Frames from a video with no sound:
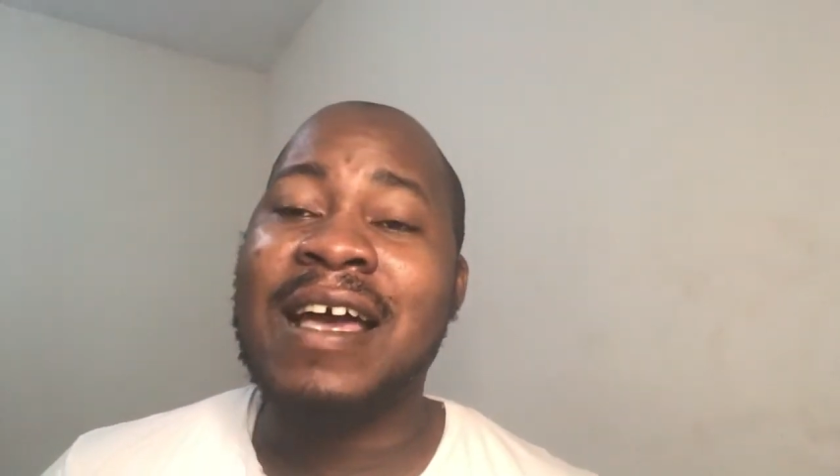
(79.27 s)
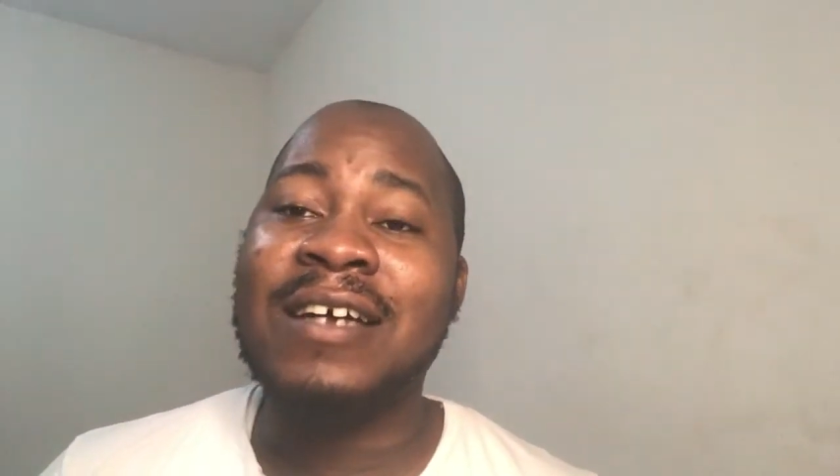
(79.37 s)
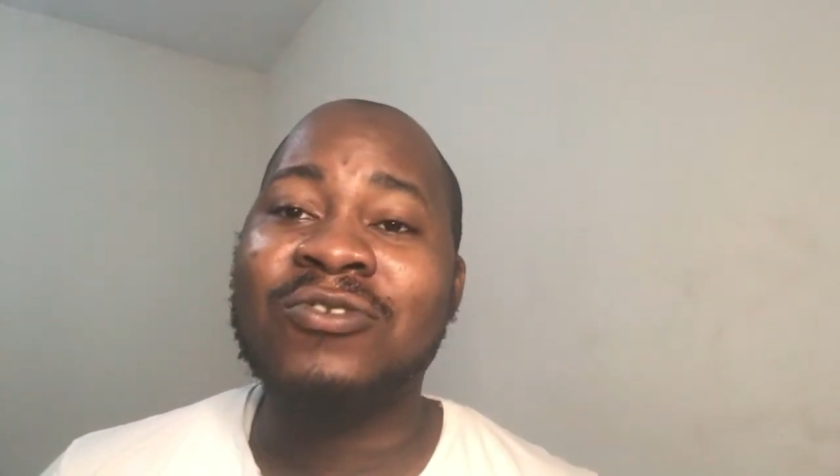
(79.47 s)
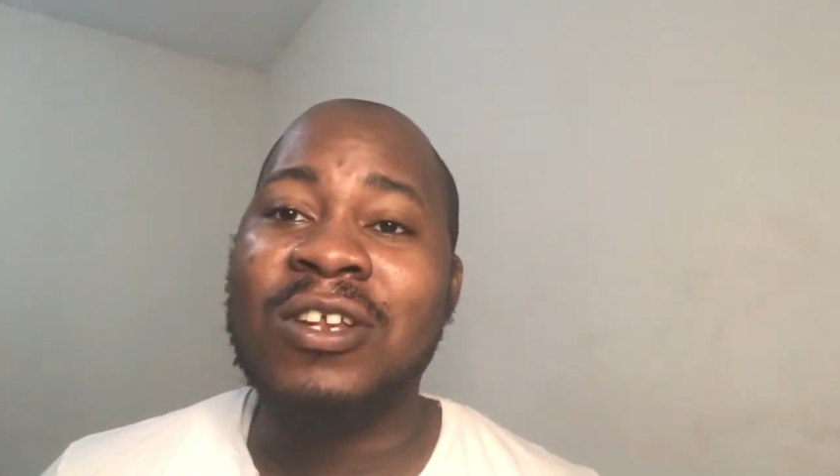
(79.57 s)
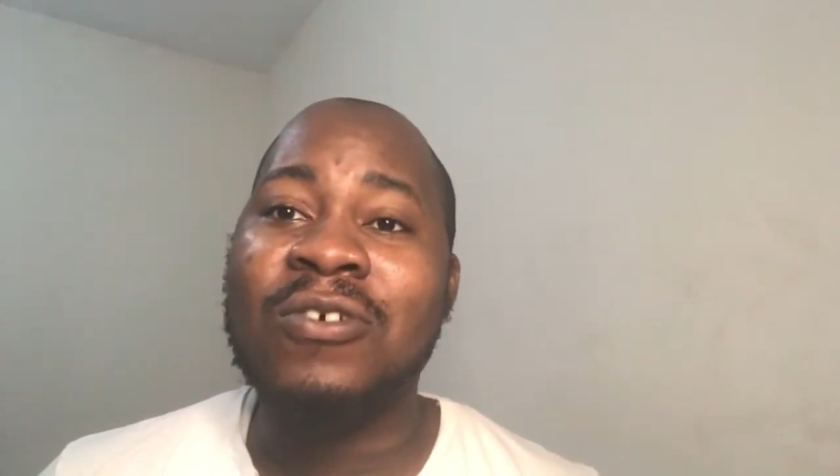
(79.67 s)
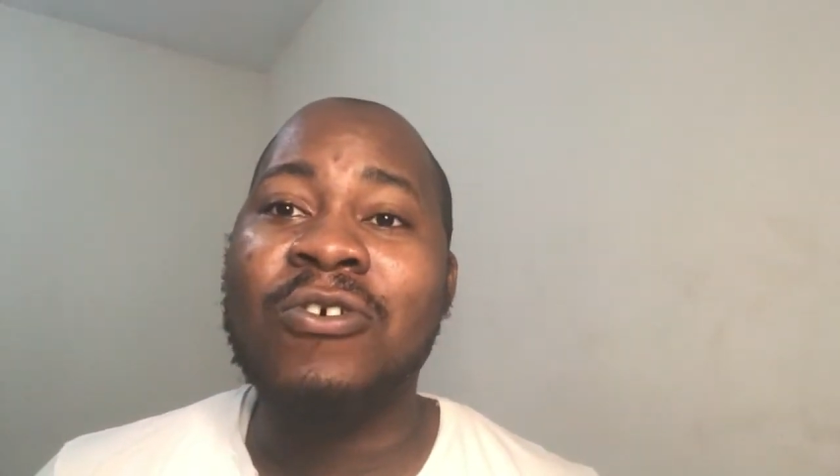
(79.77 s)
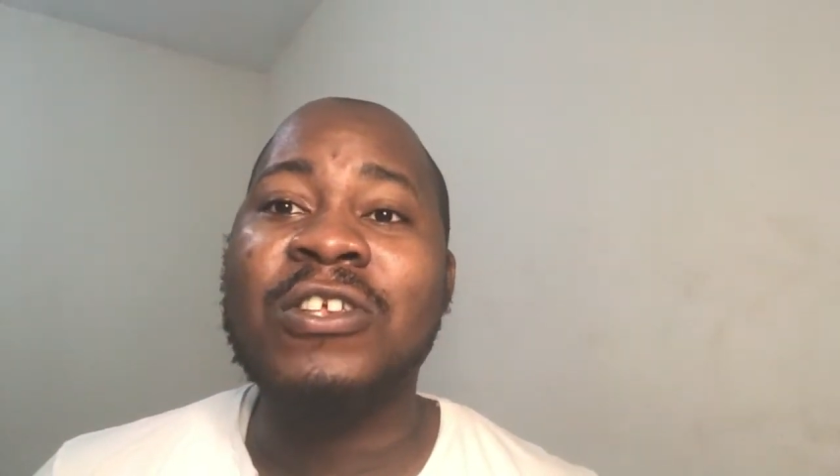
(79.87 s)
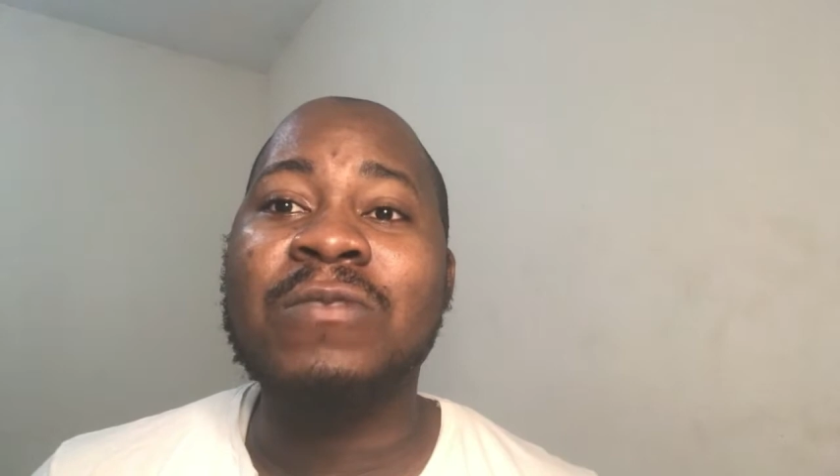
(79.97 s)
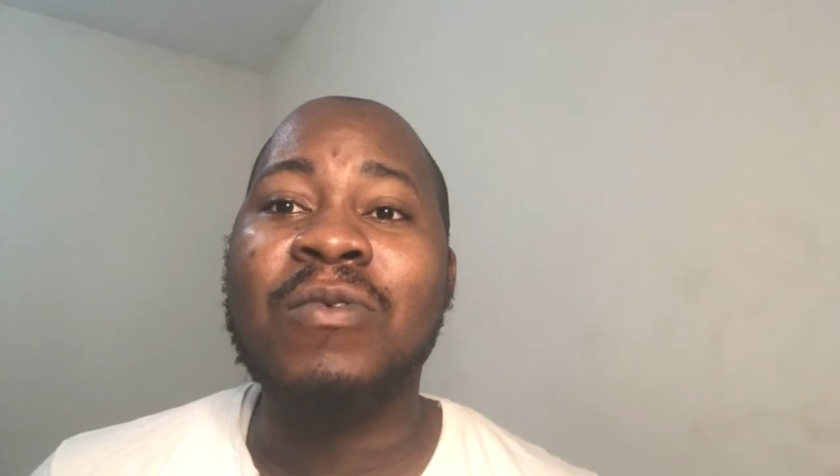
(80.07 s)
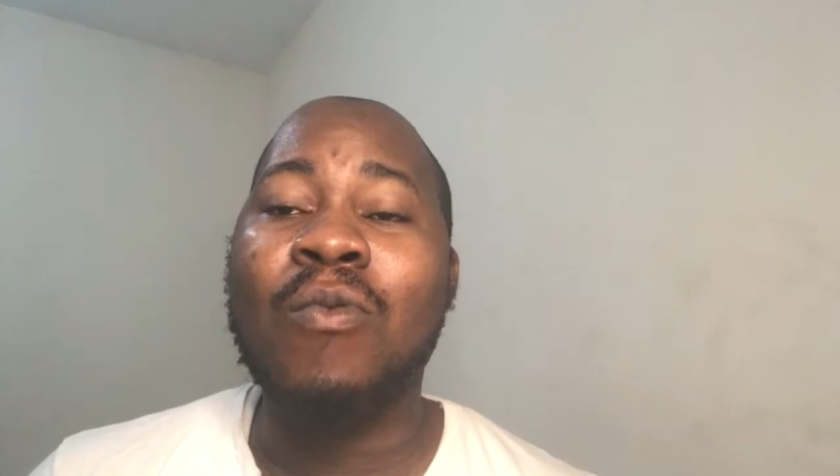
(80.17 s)
are actually
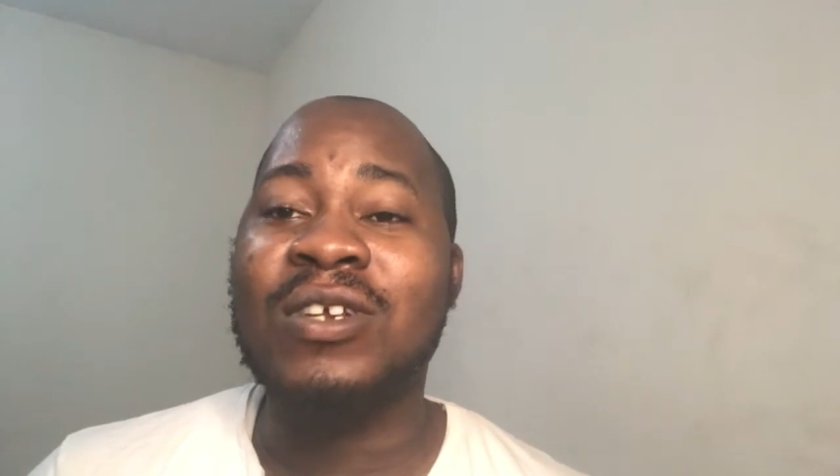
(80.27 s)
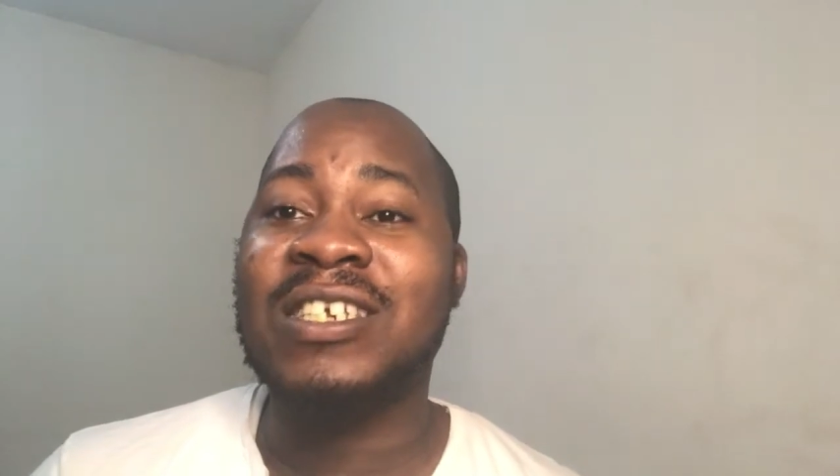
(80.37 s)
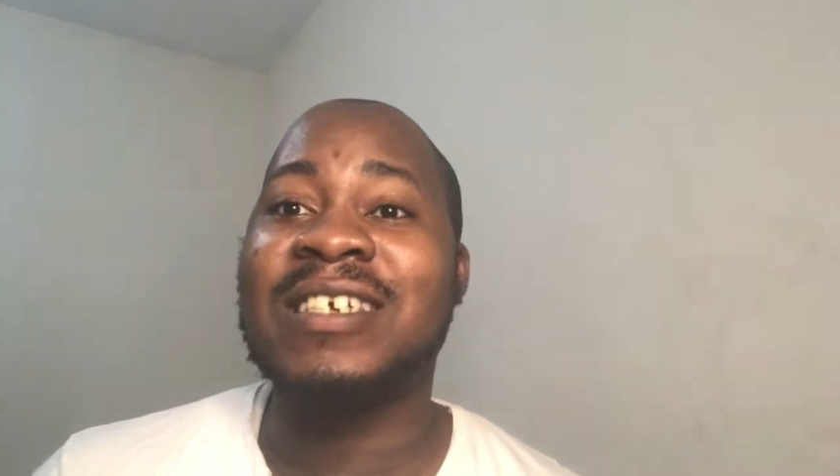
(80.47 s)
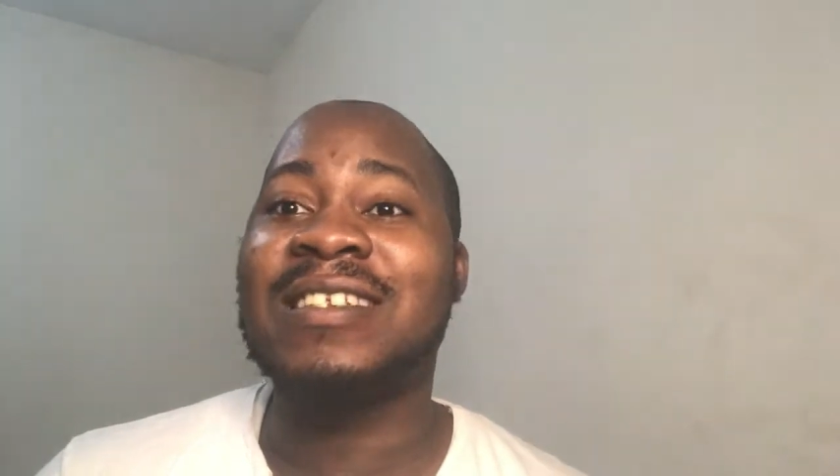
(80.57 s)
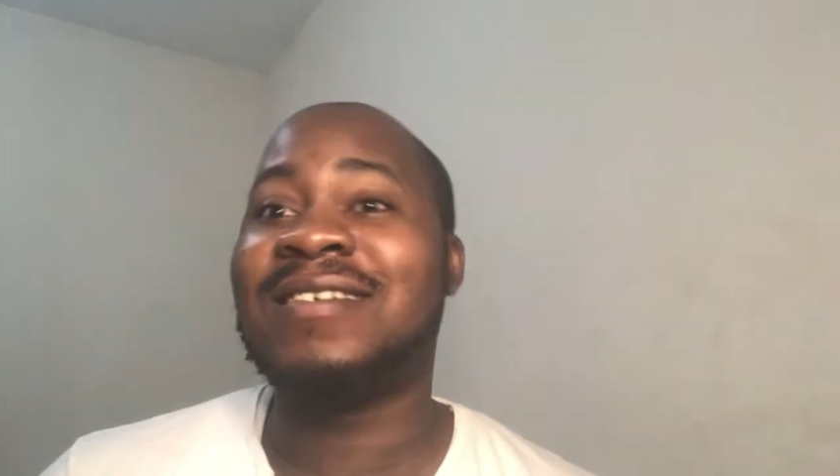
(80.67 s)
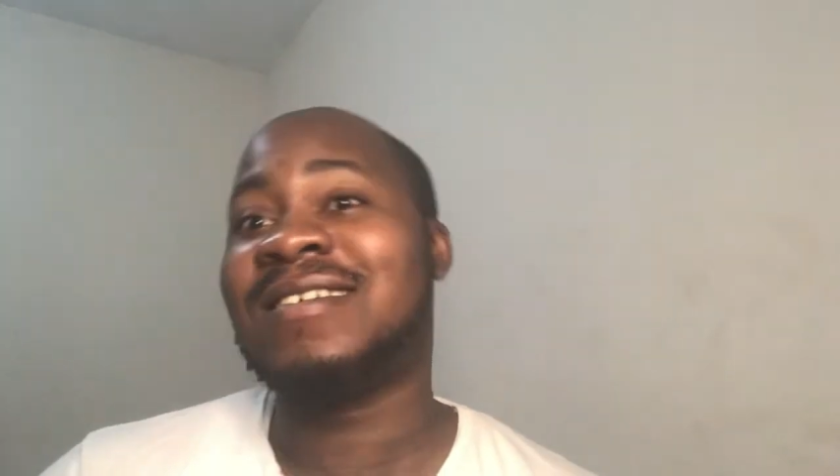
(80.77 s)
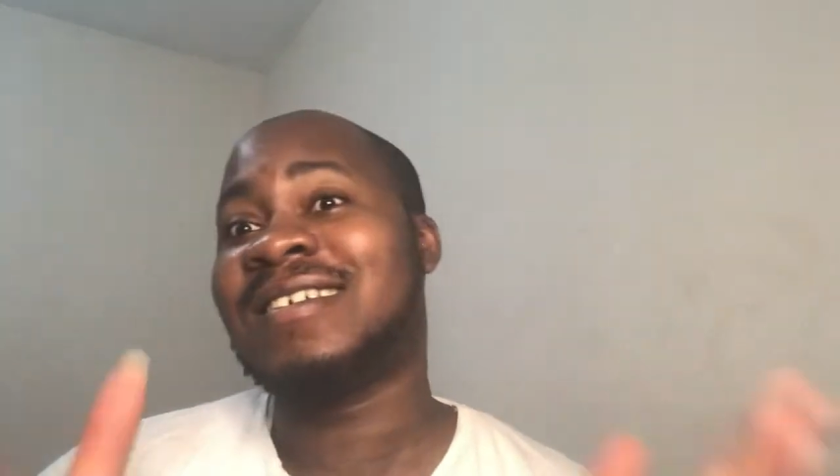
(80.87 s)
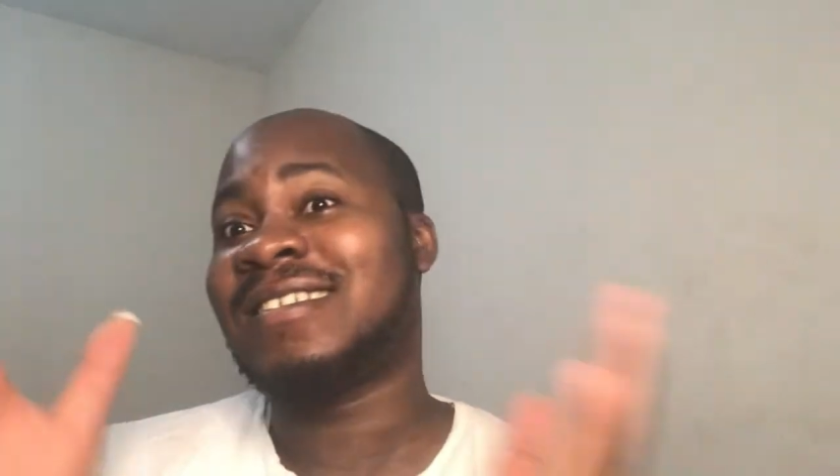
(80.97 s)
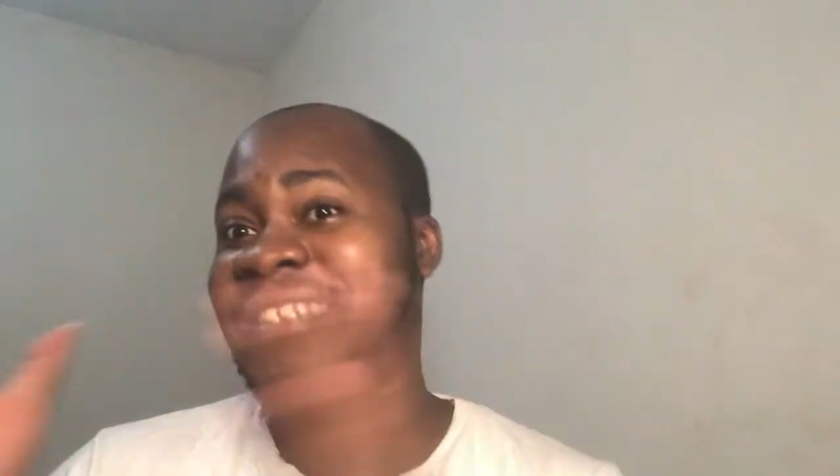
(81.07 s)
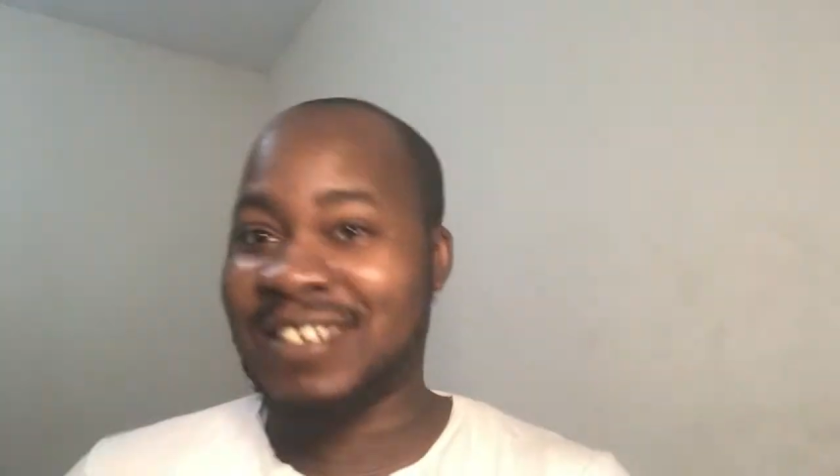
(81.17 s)
going to be watching
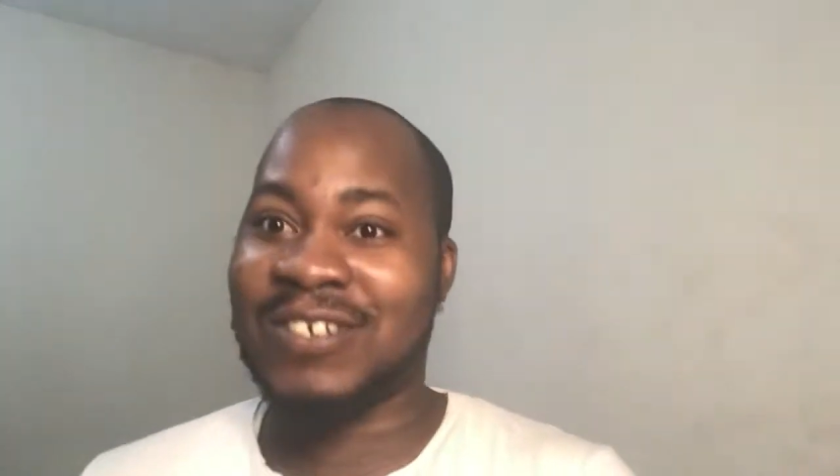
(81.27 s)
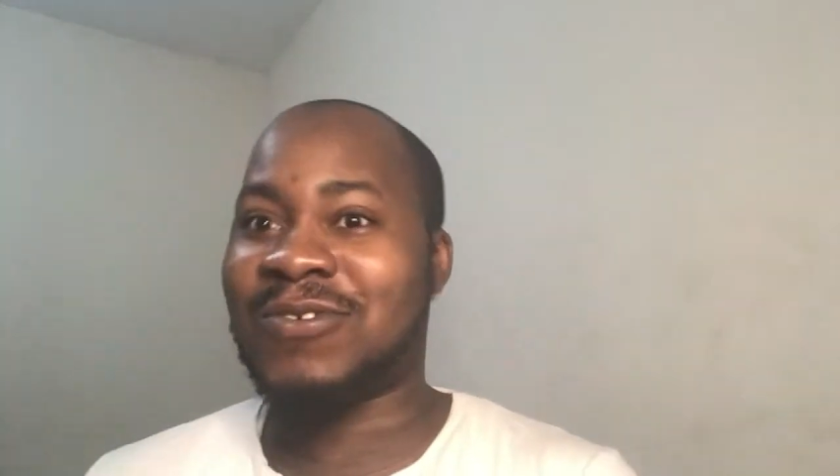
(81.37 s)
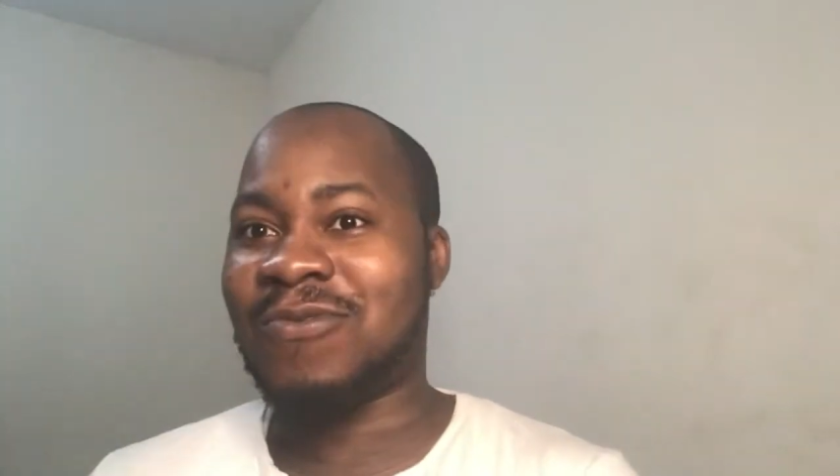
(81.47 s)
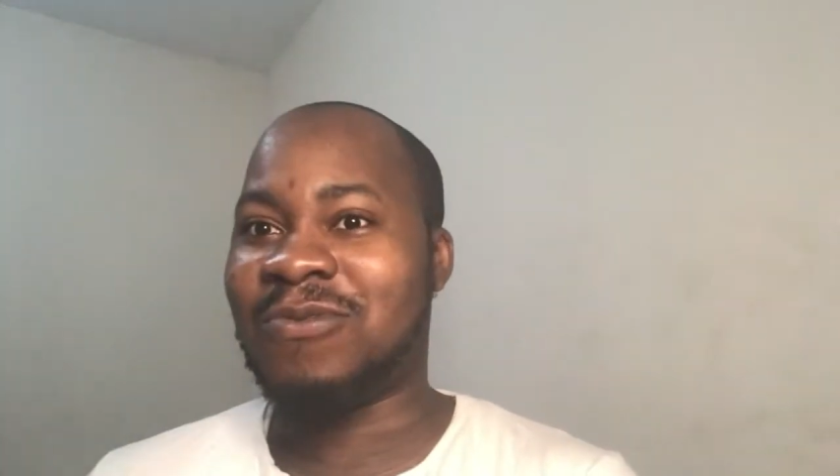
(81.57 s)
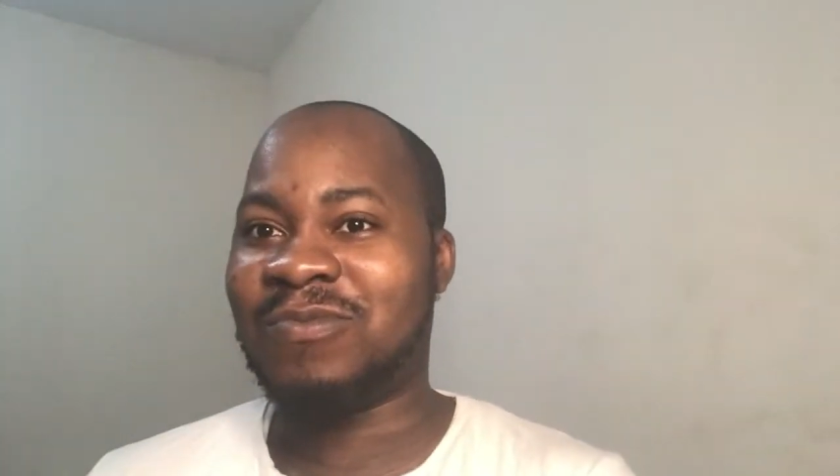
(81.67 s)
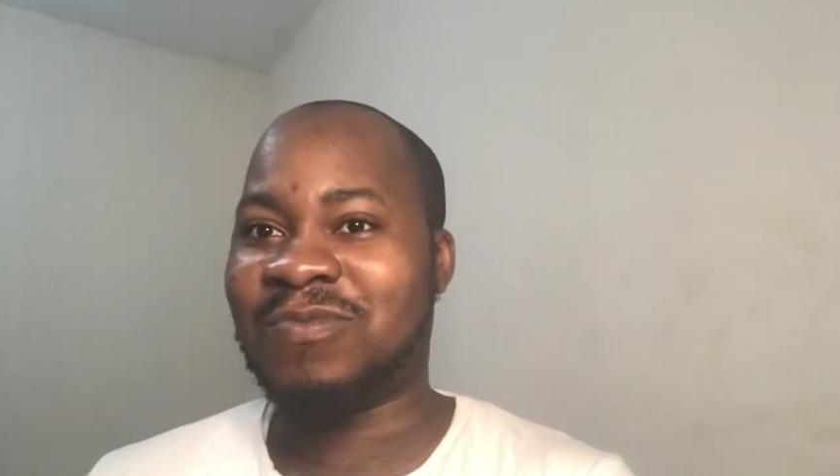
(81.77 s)
this show.